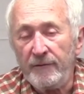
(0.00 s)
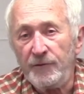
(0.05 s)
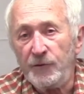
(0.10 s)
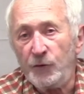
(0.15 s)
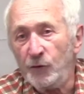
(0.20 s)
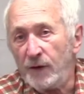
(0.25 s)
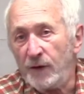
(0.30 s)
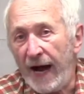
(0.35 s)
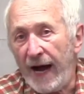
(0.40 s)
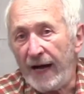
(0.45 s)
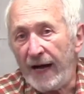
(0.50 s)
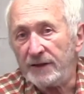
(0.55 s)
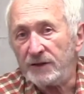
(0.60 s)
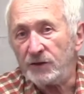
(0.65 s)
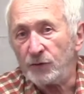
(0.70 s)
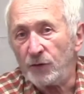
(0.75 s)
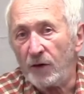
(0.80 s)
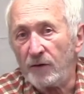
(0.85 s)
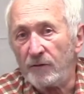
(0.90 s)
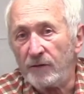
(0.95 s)
2 guys
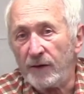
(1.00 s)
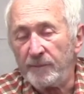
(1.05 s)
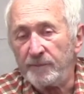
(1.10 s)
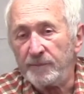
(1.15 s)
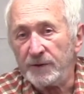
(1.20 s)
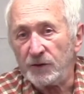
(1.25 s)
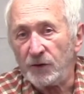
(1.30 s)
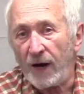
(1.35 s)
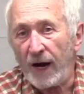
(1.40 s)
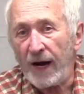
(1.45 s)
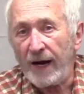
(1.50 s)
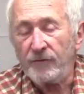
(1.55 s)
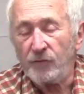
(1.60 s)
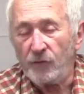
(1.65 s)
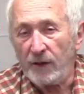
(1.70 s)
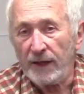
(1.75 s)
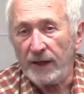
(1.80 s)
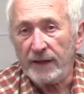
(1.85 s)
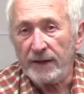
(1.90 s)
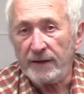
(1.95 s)
drove up the
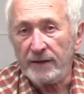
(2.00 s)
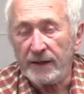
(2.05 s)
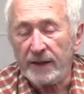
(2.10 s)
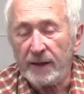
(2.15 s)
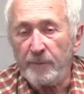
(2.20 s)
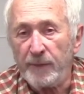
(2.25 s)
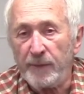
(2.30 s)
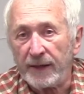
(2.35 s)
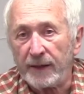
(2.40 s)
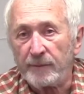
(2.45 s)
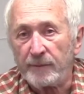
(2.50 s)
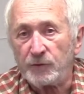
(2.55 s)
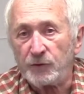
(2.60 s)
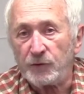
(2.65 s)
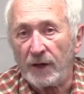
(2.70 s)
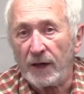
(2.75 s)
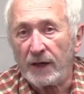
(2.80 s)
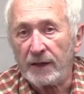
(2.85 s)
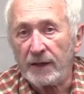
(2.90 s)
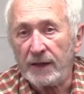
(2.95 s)
driveway in a pickup
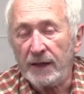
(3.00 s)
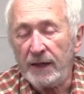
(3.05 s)
truck